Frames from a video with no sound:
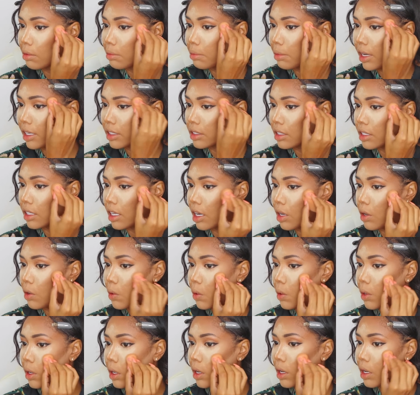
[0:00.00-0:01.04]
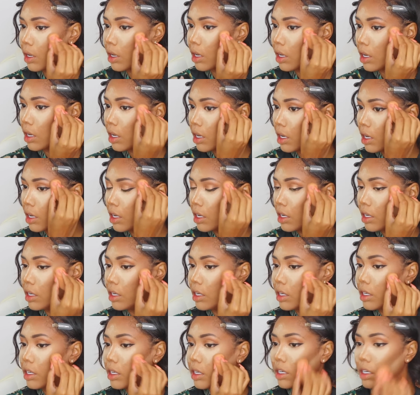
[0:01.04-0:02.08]
back to that corner,
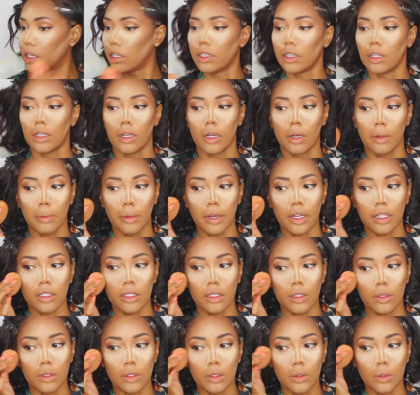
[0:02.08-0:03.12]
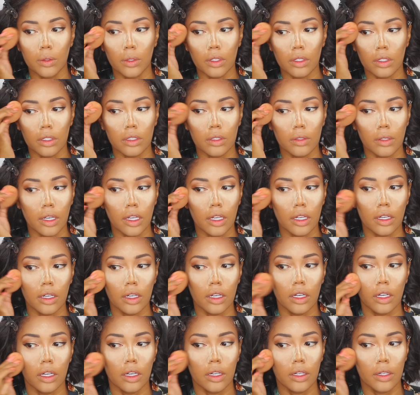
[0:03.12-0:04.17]
back to those corners right
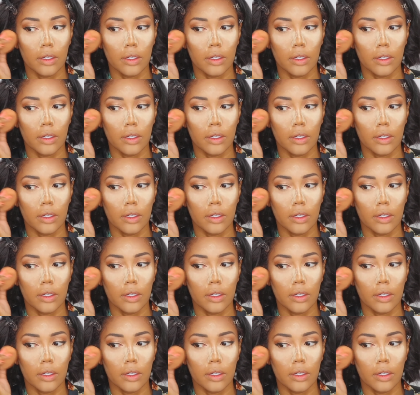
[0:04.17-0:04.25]
here.